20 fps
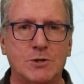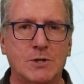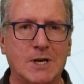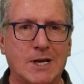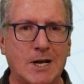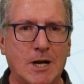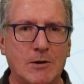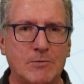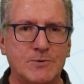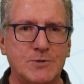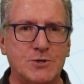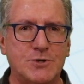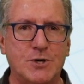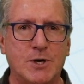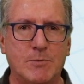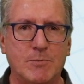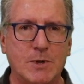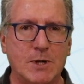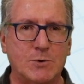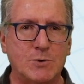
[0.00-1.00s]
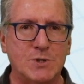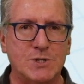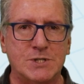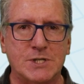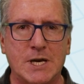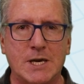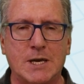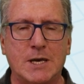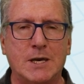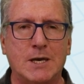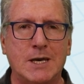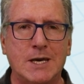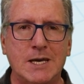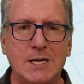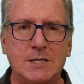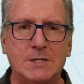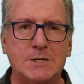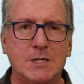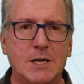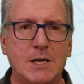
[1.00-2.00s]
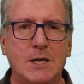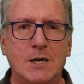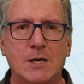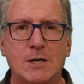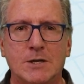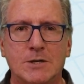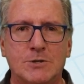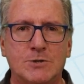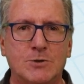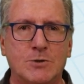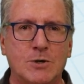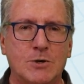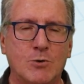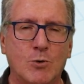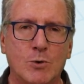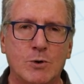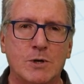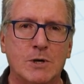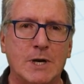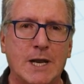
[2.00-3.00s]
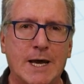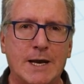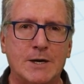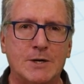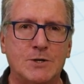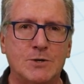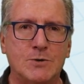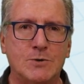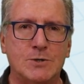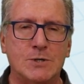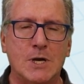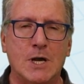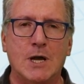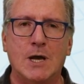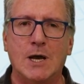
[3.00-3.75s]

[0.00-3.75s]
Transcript: the Gulf Stream that is taking heat to the northern latitudes.